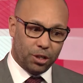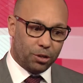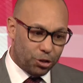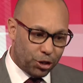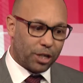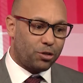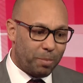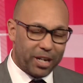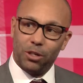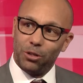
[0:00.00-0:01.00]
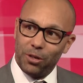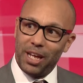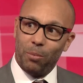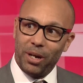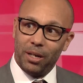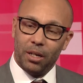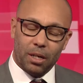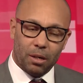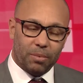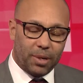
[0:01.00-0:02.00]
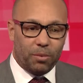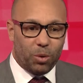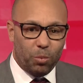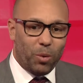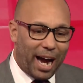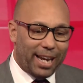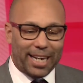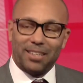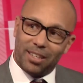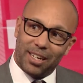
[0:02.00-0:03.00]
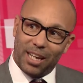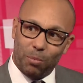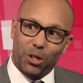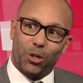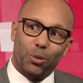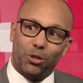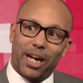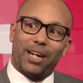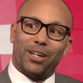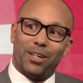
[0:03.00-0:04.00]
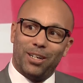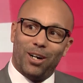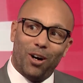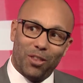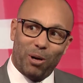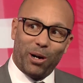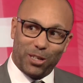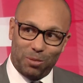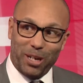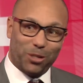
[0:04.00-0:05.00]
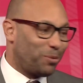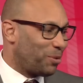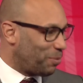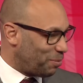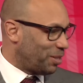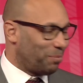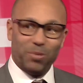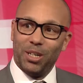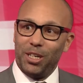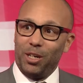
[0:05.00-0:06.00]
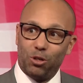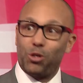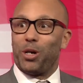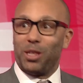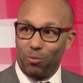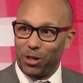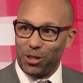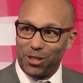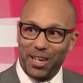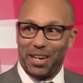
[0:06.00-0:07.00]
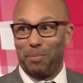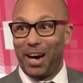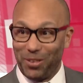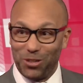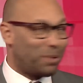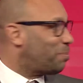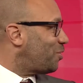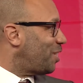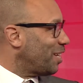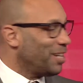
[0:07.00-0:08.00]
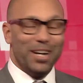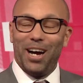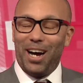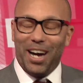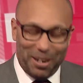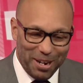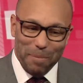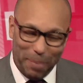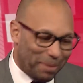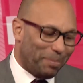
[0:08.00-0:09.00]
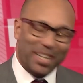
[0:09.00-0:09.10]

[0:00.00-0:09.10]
just making sure that I'd like to think that we do check all the markets and make sure we're shorting the richest thing and buying the cheapest thing. But